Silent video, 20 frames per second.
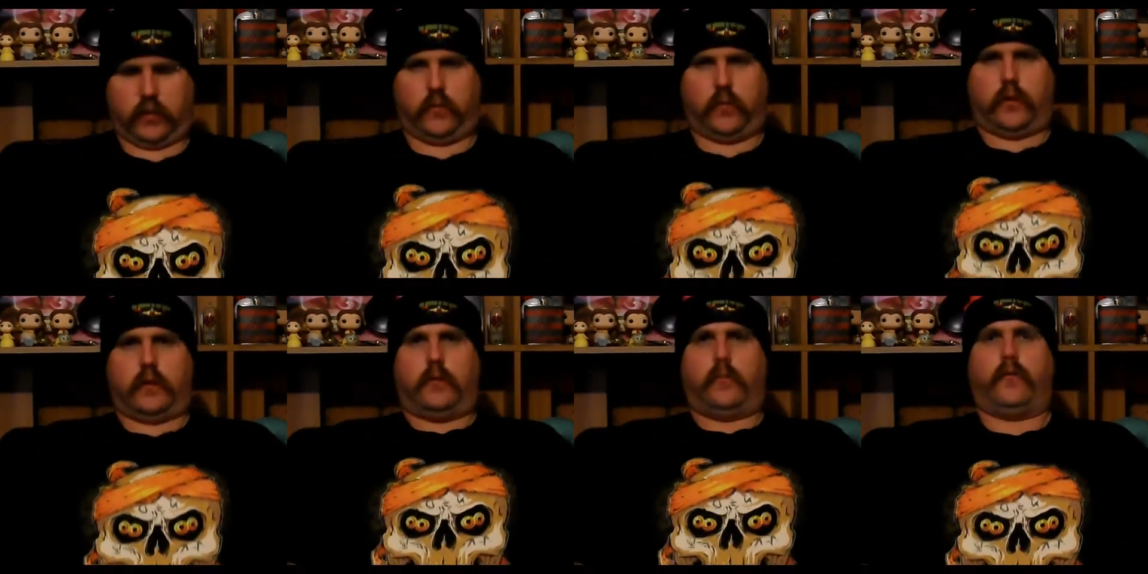
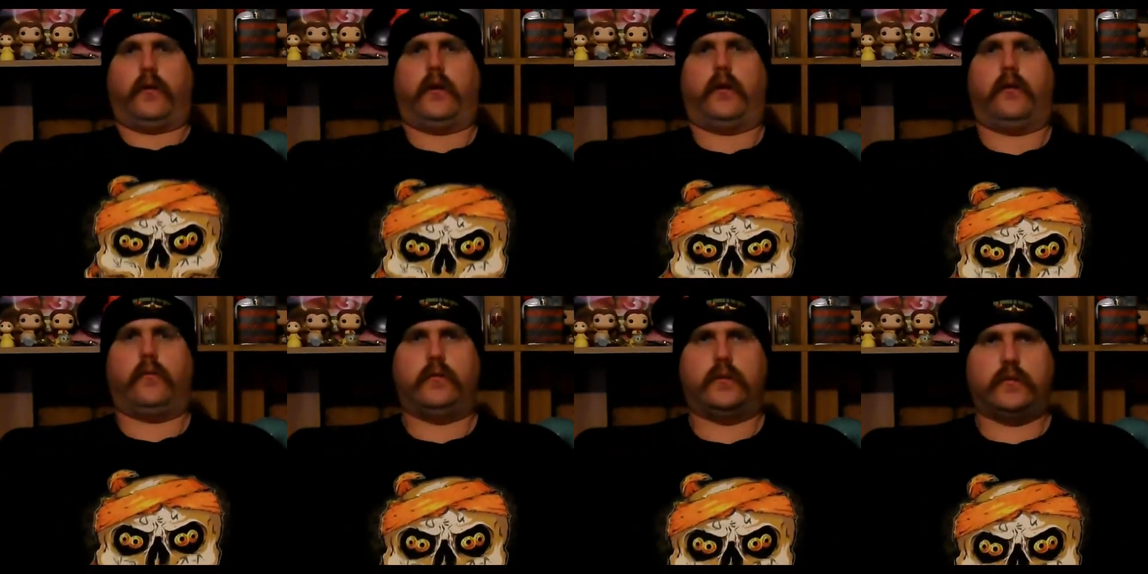the one I'm
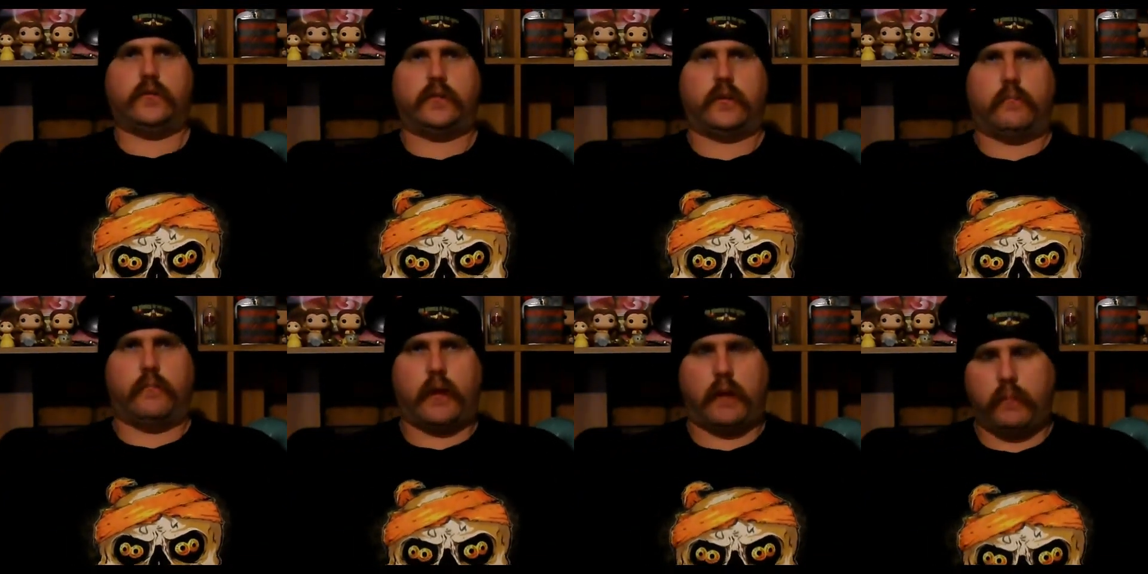wearing, which
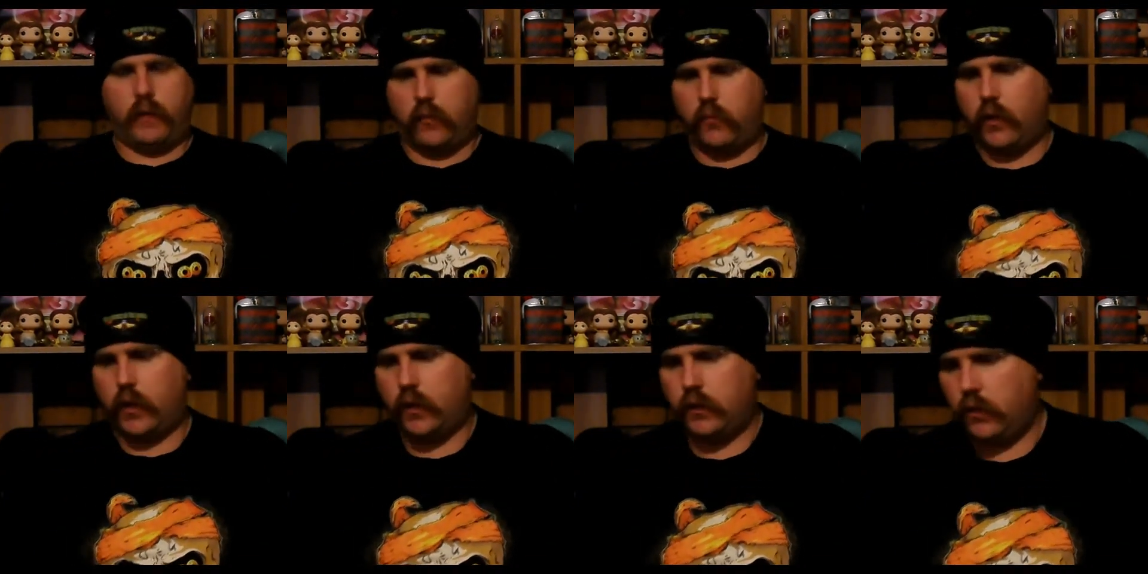is a
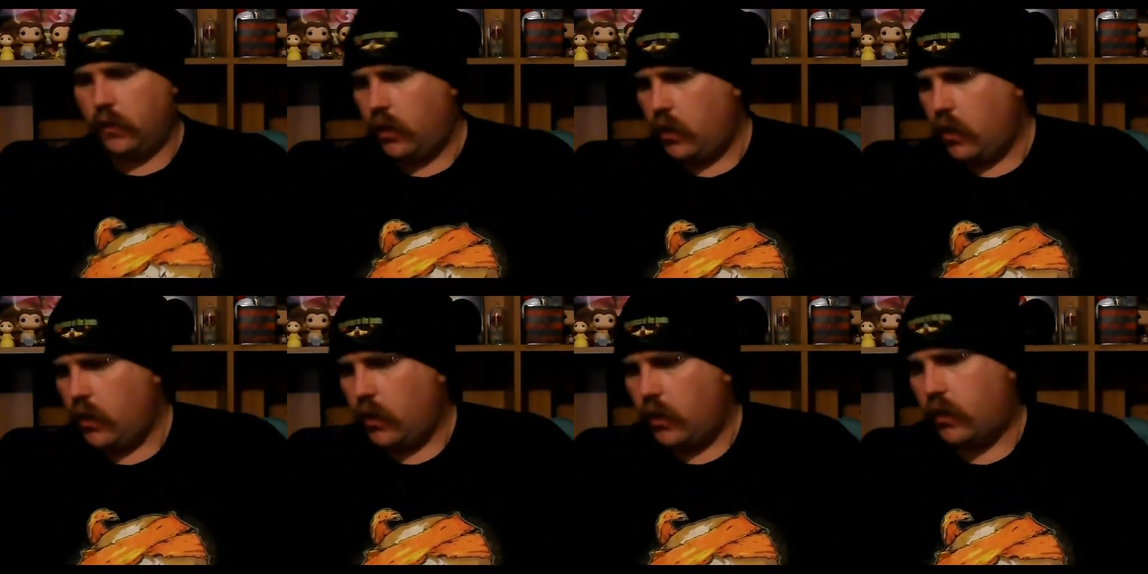Mummy
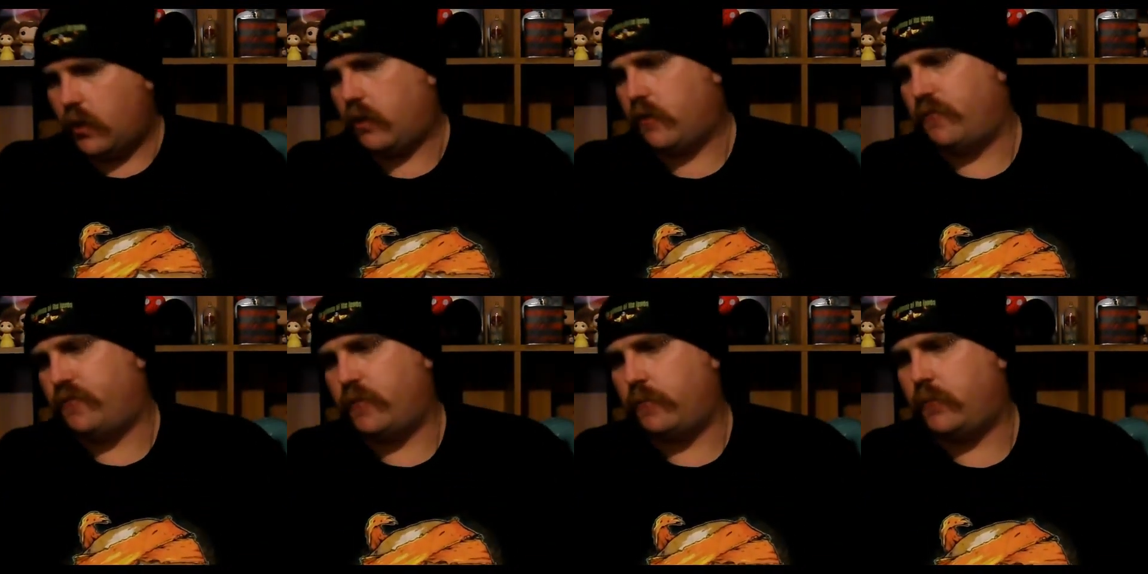one
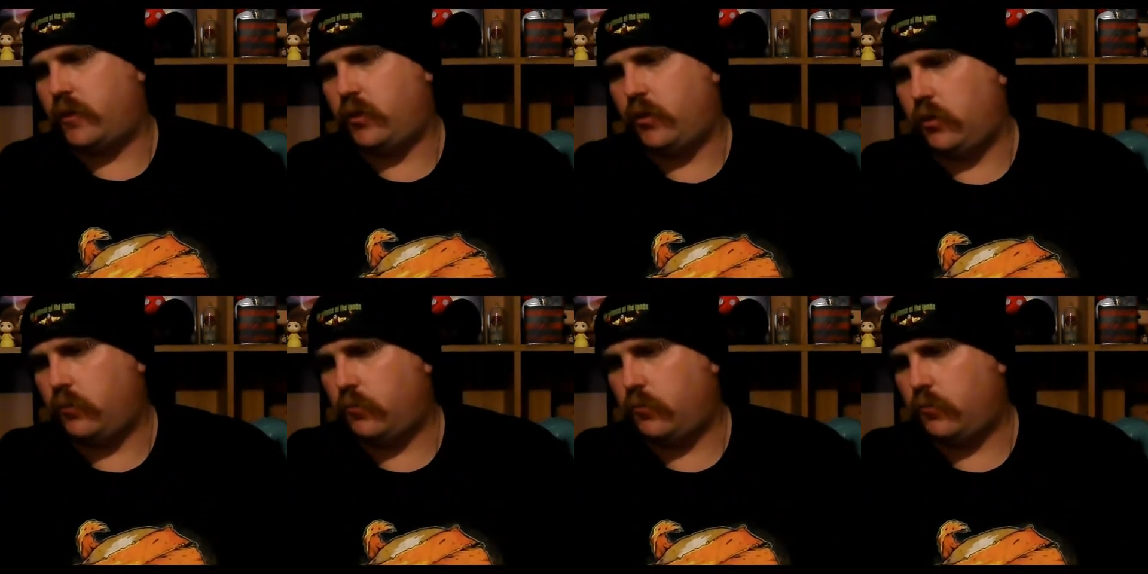from the